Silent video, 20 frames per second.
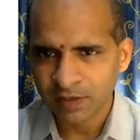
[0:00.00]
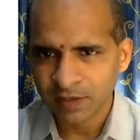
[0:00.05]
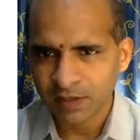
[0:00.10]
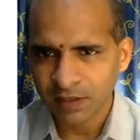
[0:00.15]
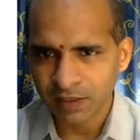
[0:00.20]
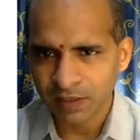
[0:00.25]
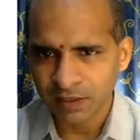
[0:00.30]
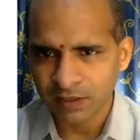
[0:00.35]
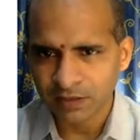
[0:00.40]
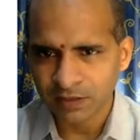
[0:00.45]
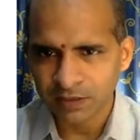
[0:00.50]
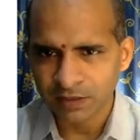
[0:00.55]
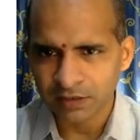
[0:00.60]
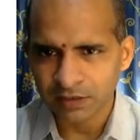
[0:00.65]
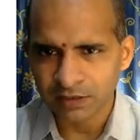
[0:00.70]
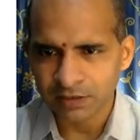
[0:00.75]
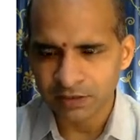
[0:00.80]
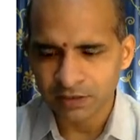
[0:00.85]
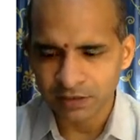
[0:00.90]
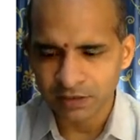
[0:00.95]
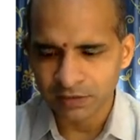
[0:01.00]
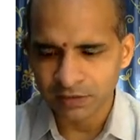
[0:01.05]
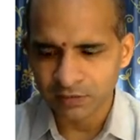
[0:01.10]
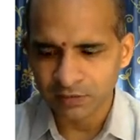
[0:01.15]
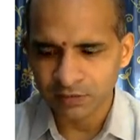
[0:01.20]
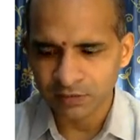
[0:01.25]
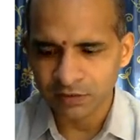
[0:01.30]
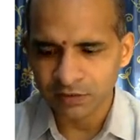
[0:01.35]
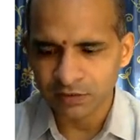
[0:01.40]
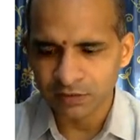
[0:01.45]
I greater than
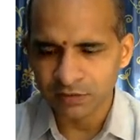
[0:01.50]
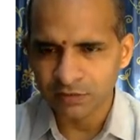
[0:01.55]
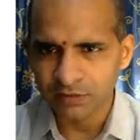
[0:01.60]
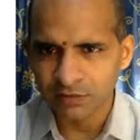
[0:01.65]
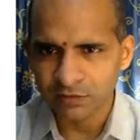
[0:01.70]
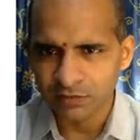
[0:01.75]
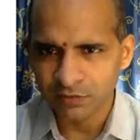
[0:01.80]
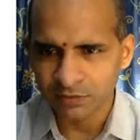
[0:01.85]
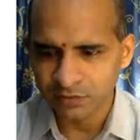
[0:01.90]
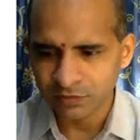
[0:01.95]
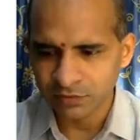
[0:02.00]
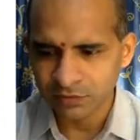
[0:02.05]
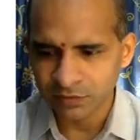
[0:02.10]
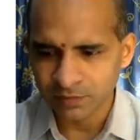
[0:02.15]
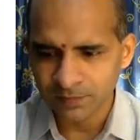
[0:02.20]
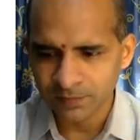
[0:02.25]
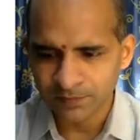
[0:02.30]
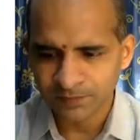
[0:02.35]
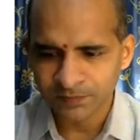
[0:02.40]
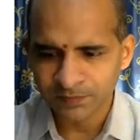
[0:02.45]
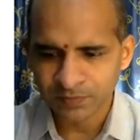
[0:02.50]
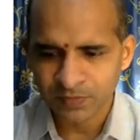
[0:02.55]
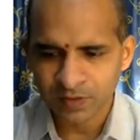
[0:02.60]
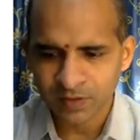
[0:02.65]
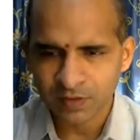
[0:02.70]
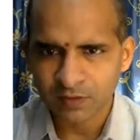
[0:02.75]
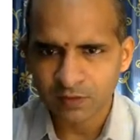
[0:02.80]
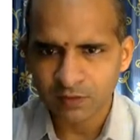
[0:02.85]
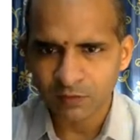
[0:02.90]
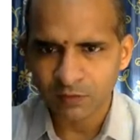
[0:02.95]
equal to
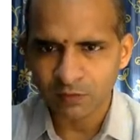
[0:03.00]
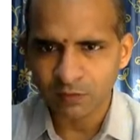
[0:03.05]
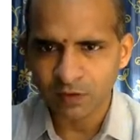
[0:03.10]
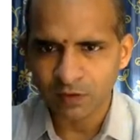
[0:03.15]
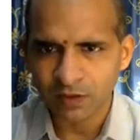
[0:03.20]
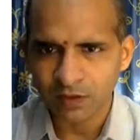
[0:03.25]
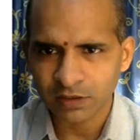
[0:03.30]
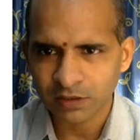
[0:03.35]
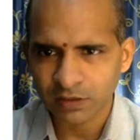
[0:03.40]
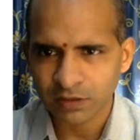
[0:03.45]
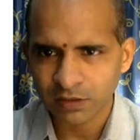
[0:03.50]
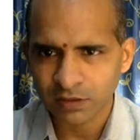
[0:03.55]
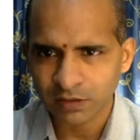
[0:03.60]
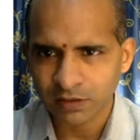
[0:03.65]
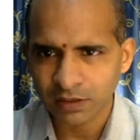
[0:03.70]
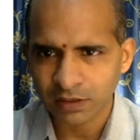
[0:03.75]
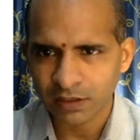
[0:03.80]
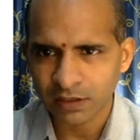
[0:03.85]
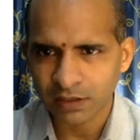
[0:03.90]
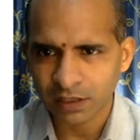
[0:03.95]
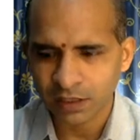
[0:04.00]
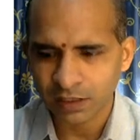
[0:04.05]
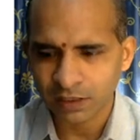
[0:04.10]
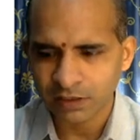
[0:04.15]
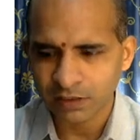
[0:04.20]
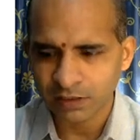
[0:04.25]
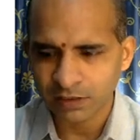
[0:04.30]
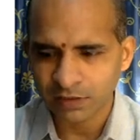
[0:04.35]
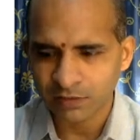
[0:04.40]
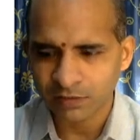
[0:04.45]
1 and I
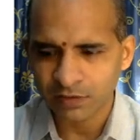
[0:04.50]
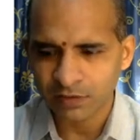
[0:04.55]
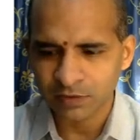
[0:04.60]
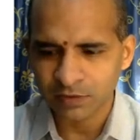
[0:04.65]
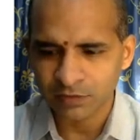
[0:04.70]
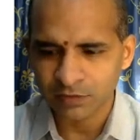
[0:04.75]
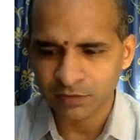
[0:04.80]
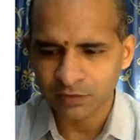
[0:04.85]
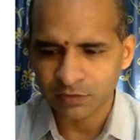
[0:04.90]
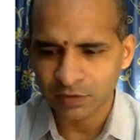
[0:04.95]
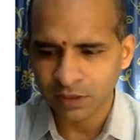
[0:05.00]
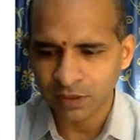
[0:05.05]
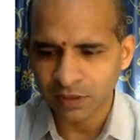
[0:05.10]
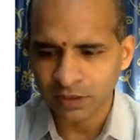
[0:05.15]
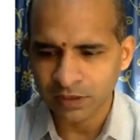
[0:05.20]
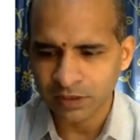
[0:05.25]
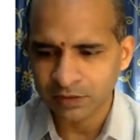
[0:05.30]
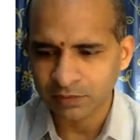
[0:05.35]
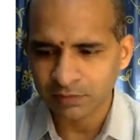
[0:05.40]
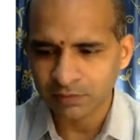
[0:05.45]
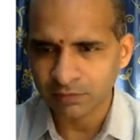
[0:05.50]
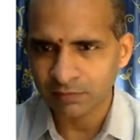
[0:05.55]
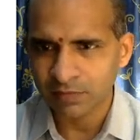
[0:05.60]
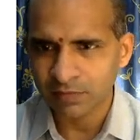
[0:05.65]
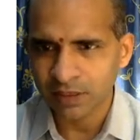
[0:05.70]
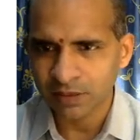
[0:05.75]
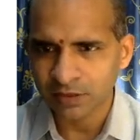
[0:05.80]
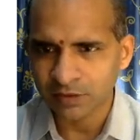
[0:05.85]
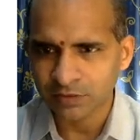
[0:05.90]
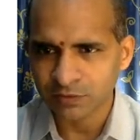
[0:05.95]
equal to I
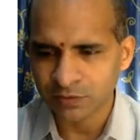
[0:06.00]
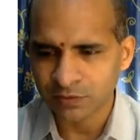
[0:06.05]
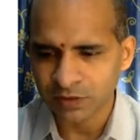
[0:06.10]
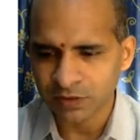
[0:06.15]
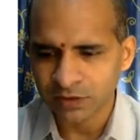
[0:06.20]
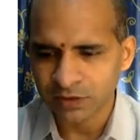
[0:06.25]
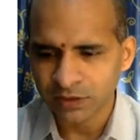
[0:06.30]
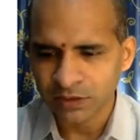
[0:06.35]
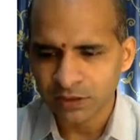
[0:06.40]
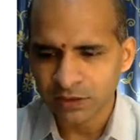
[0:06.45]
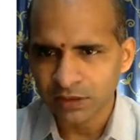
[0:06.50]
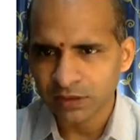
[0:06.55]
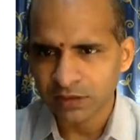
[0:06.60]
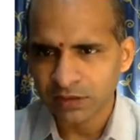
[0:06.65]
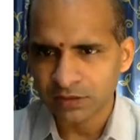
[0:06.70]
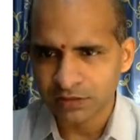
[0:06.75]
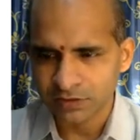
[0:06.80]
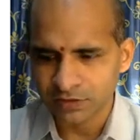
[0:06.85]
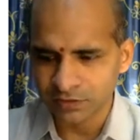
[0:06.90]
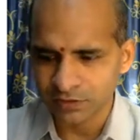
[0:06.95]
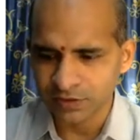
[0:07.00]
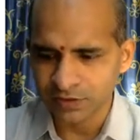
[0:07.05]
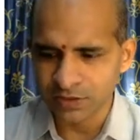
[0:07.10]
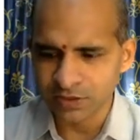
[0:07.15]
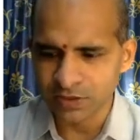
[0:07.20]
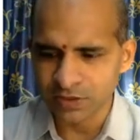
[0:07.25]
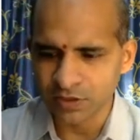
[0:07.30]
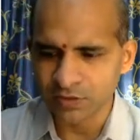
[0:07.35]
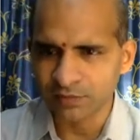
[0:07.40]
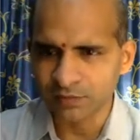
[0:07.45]
minus 1. So
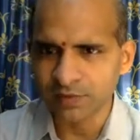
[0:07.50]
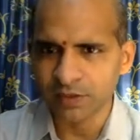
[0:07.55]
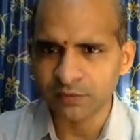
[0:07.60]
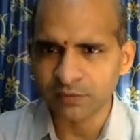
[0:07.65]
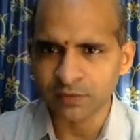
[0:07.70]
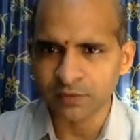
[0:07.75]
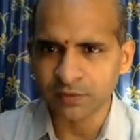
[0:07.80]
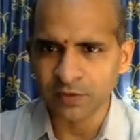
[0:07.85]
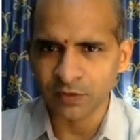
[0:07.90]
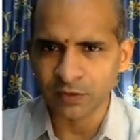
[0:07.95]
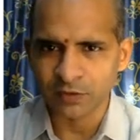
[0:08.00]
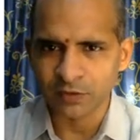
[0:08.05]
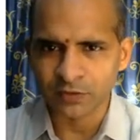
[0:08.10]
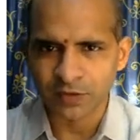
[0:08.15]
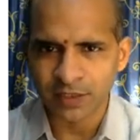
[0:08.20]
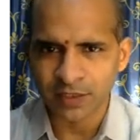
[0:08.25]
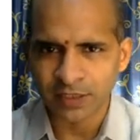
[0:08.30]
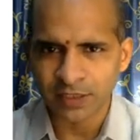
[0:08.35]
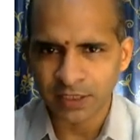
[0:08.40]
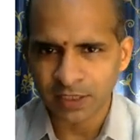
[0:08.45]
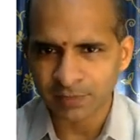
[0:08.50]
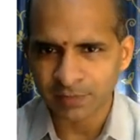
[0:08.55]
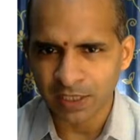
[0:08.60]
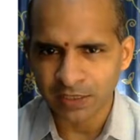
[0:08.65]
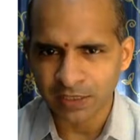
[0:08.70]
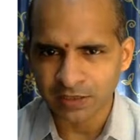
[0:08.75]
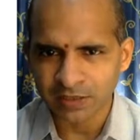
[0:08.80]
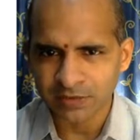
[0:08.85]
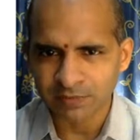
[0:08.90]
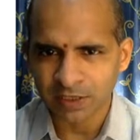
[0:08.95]
instead of that we will also write I
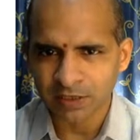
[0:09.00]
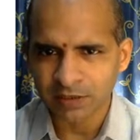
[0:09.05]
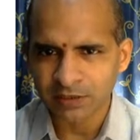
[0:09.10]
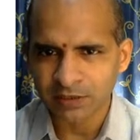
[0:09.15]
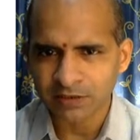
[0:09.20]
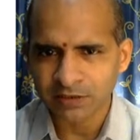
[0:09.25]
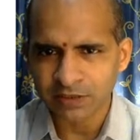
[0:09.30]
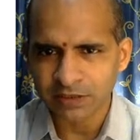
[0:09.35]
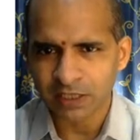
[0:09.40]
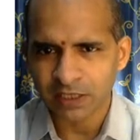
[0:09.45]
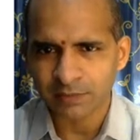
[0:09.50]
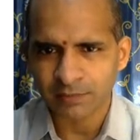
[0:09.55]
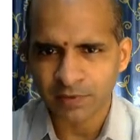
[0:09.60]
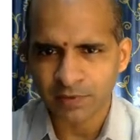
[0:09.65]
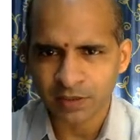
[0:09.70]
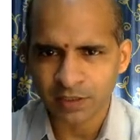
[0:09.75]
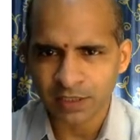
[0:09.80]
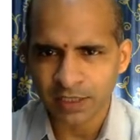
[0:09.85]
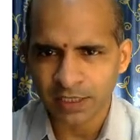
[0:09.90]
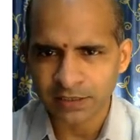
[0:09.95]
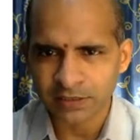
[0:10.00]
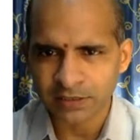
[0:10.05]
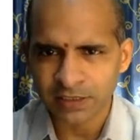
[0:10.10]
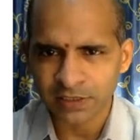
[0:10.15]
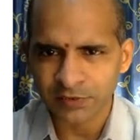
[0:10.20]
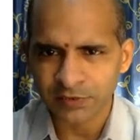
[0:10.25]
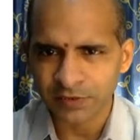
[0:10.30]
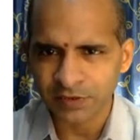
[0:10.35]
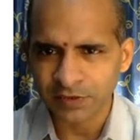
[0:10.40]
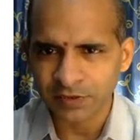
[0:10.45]
minus minus after
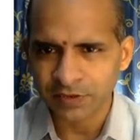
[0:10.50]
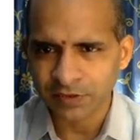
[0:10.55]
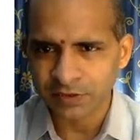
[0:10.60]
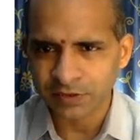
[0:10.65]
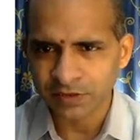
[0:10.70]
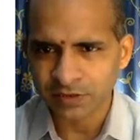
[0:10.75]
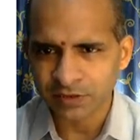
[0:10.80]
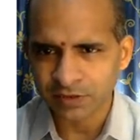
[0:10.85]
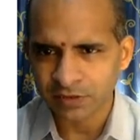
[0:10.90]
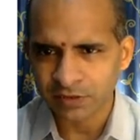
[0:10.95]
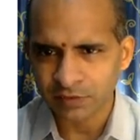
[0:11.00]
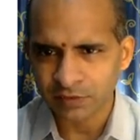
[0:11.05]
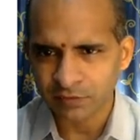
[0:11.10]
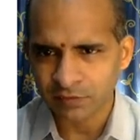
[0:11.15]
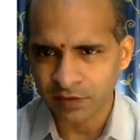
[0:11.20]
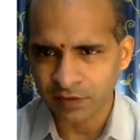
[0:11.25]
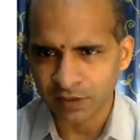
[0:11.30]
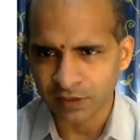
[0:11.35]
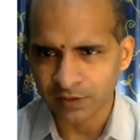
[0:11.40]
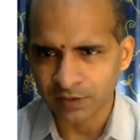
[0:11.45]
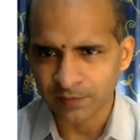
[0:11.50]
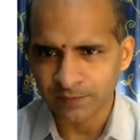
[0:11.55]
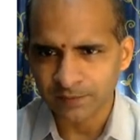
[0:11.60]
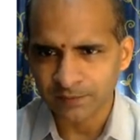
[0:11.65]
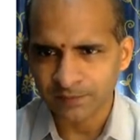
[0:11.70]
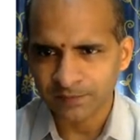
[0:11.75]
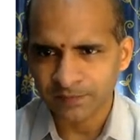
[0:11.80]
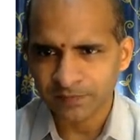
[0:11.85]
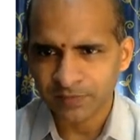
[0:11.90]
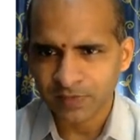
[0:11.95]
executing this one.
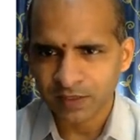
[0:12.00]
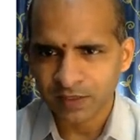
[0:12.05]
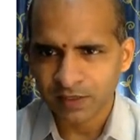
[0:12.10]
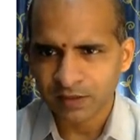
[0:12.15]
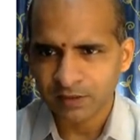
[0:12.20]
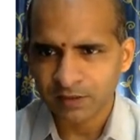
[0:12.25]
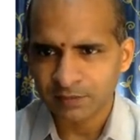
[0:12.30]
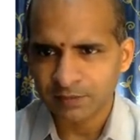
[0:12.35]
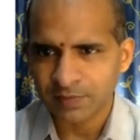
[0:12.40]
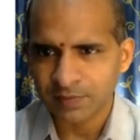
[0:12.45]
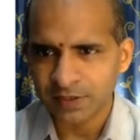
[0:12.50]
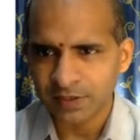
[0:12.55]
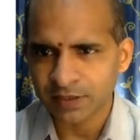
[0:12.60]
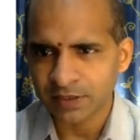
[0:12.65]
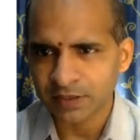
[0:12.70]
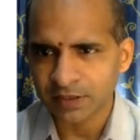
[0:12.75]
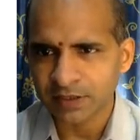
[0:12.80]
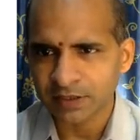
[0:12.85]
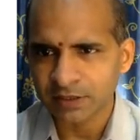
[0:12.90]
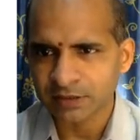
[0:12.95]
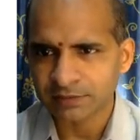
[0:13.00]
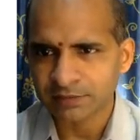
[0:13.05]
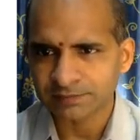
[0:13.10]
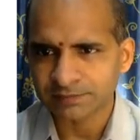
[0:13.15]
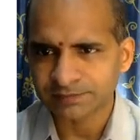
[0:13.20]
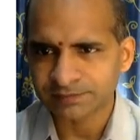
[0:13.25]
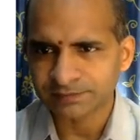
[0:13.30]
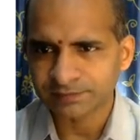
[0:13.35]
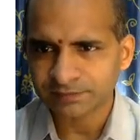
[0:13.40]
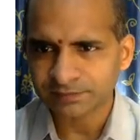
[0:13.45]
Println,
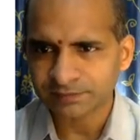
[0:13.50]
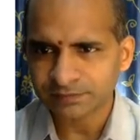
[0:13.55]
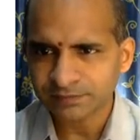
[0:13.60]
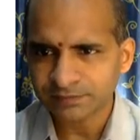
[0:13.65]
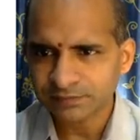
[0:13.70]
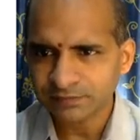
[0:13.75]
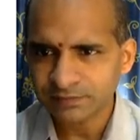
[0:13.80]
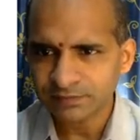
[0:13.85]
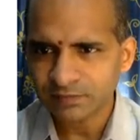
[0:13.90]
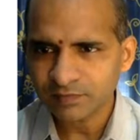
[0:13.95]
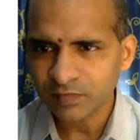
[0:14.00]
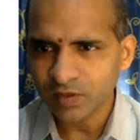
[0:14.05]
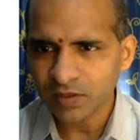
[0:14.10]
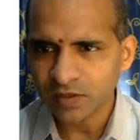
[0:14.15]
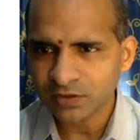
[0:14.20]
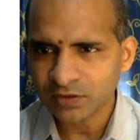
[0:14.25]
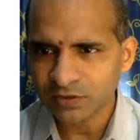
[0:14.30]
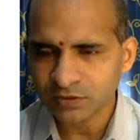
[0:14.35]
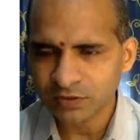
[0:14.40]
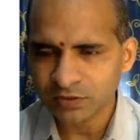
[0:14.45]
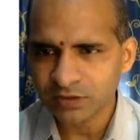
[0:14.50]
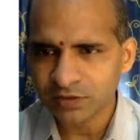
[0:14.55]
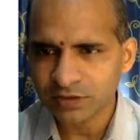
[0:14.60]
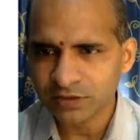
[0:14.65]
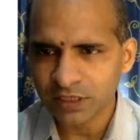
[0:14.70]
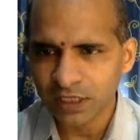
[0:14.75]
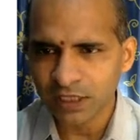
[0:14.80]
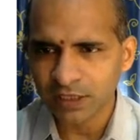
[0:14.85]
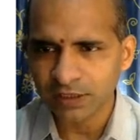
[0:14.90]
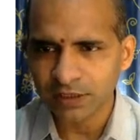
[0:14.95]
so it is
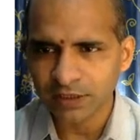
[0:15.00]
I.